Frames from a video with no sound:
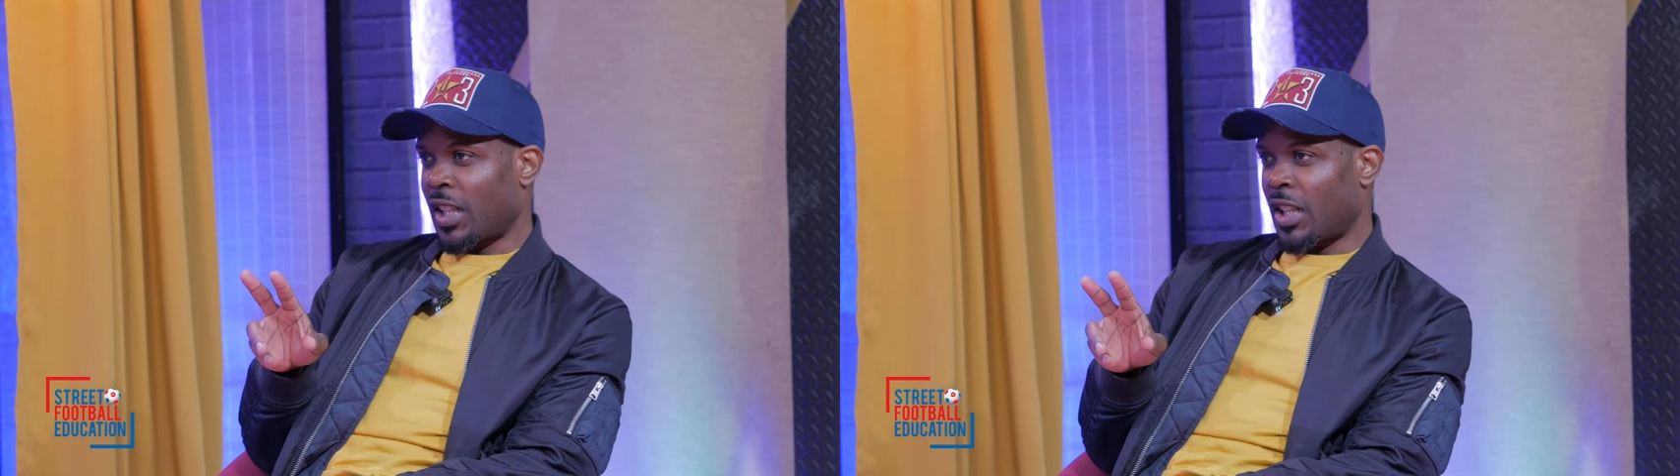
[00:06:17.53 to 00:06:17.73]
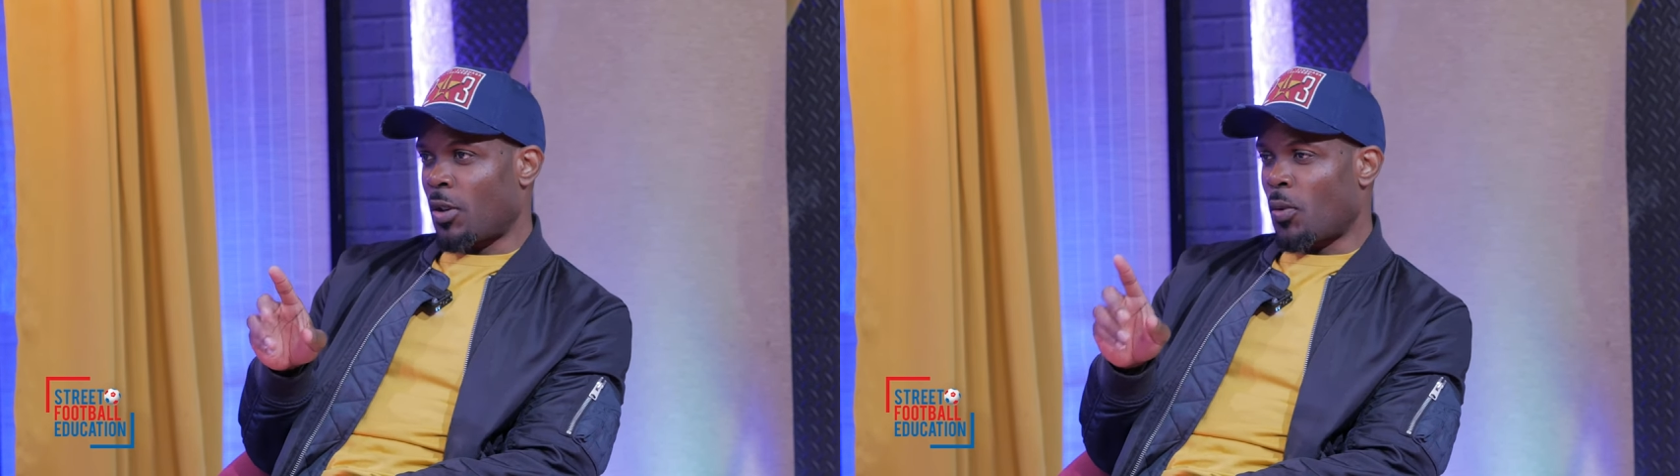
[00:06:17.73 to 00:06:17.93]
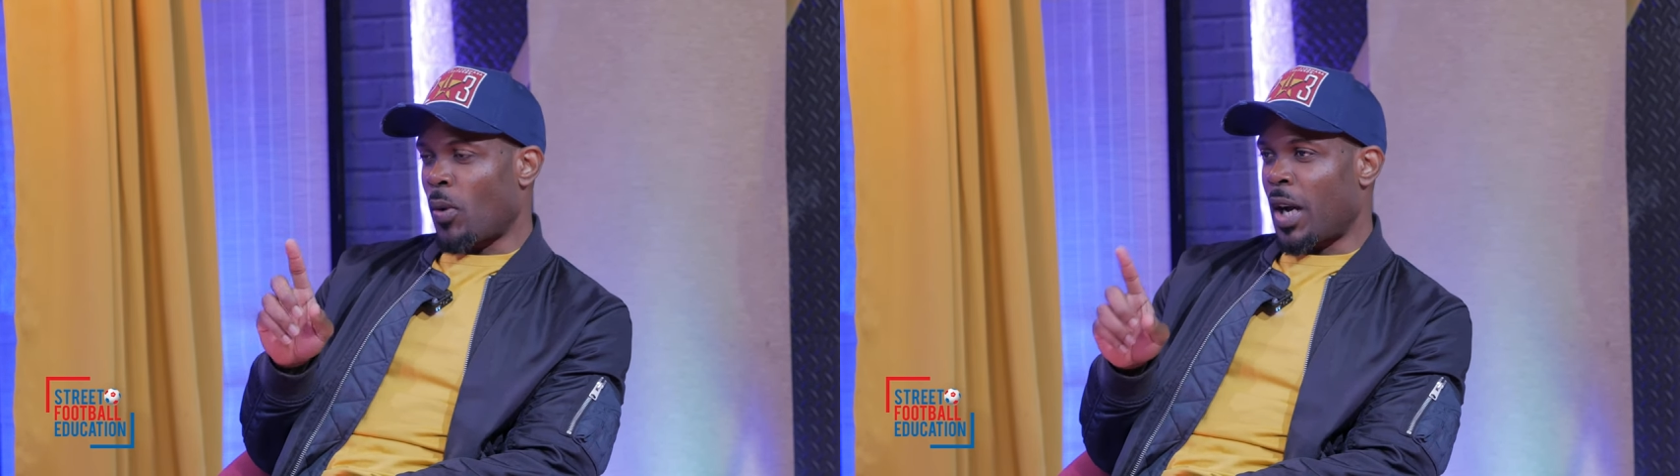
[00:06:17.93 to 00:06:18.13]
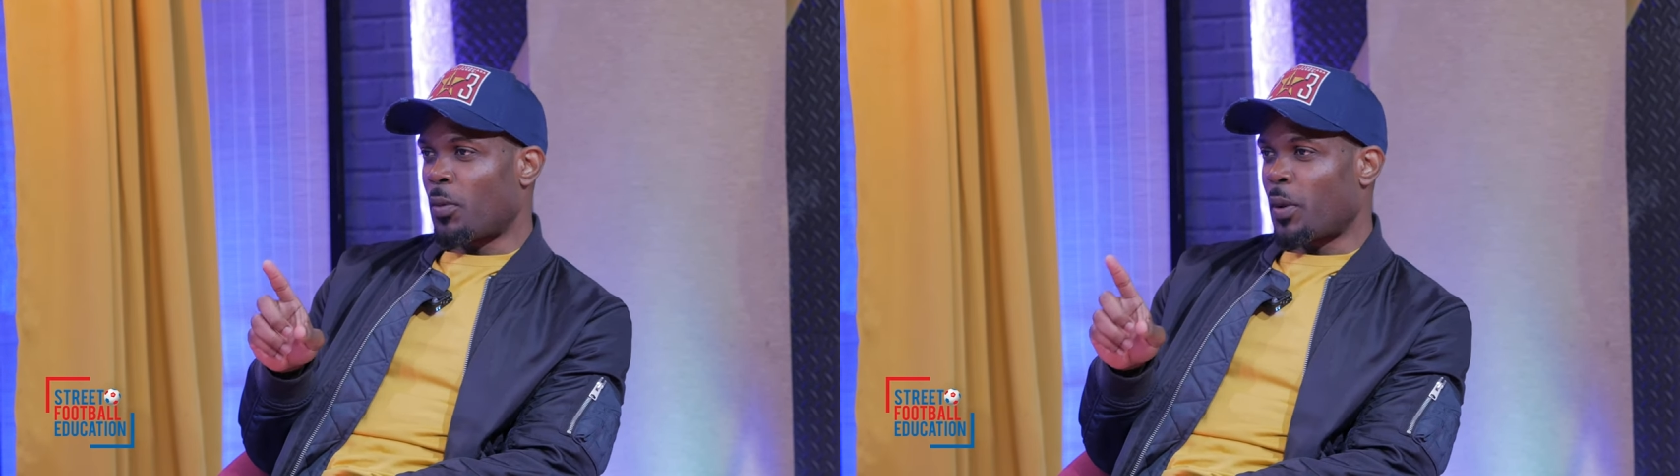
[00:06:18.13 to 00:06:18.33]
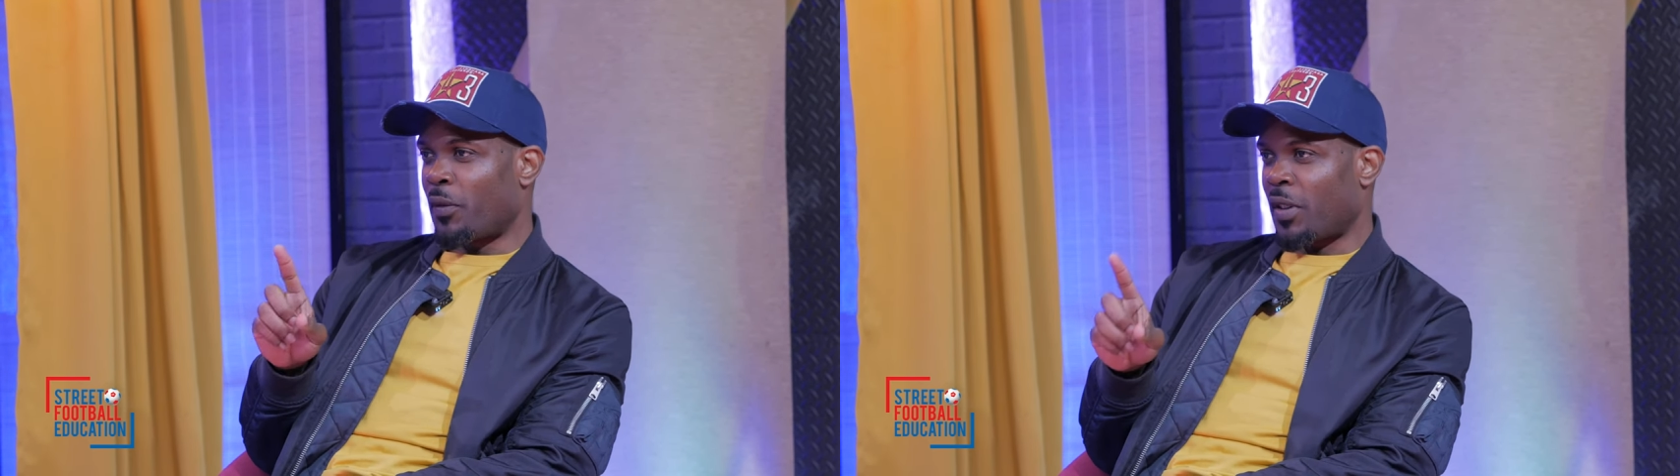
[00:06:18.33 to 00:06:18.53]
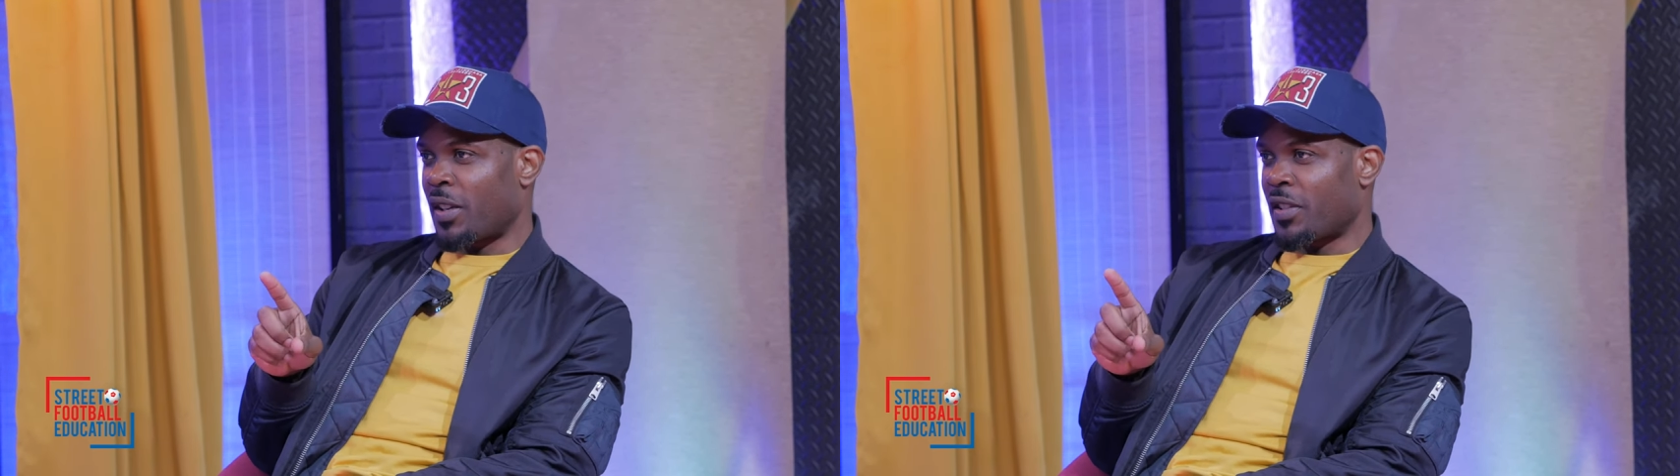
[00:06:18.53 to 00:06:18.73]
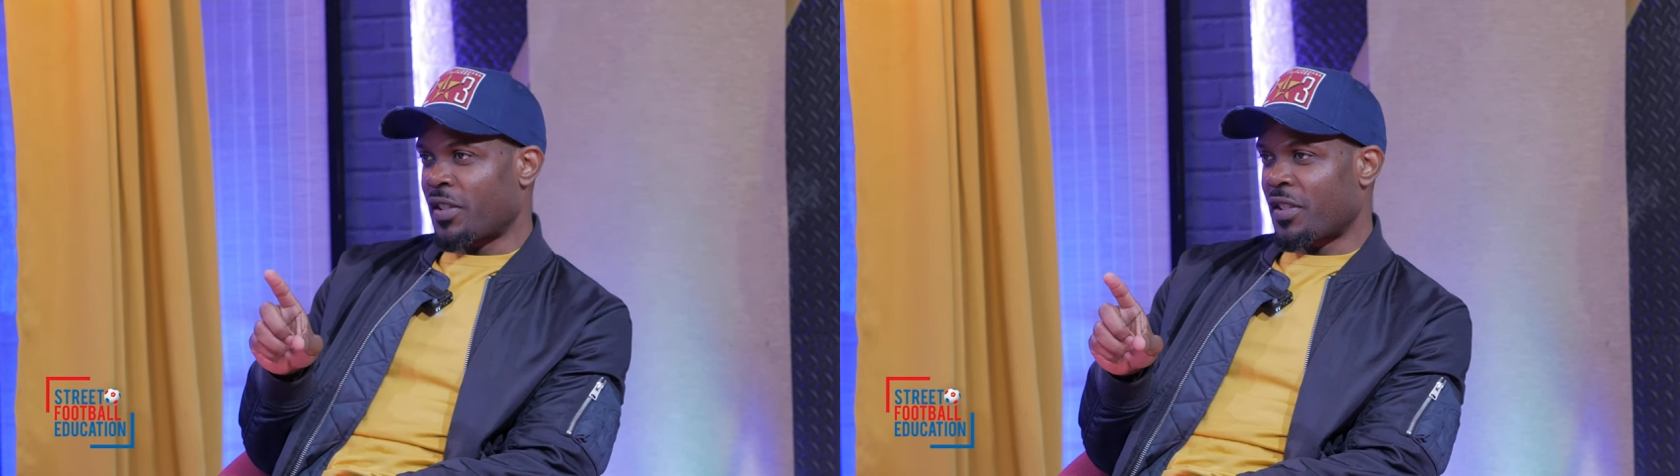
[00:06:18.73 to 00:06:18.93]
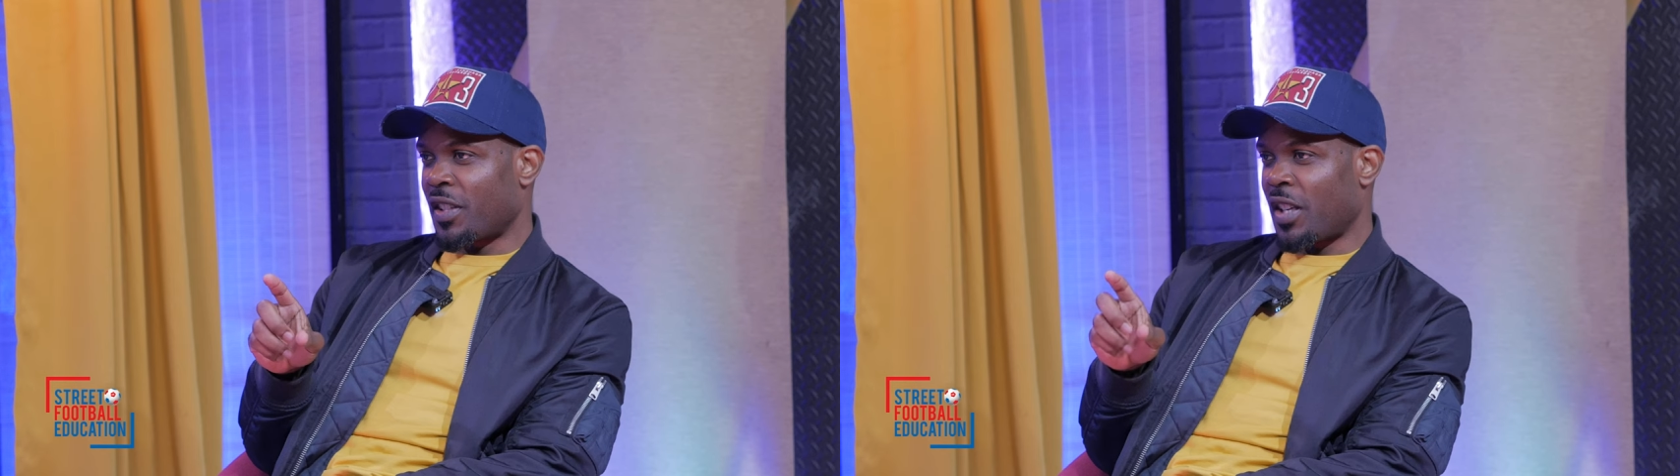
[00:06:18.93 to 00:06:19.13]
you know, one with
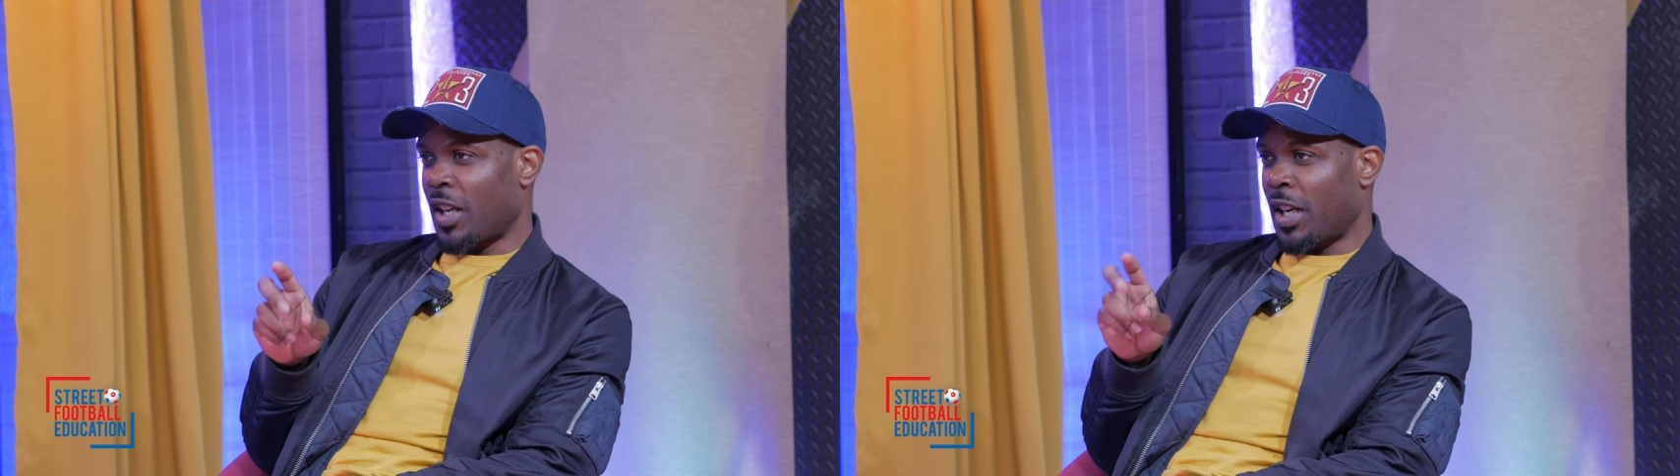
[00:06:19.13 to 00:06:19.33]
France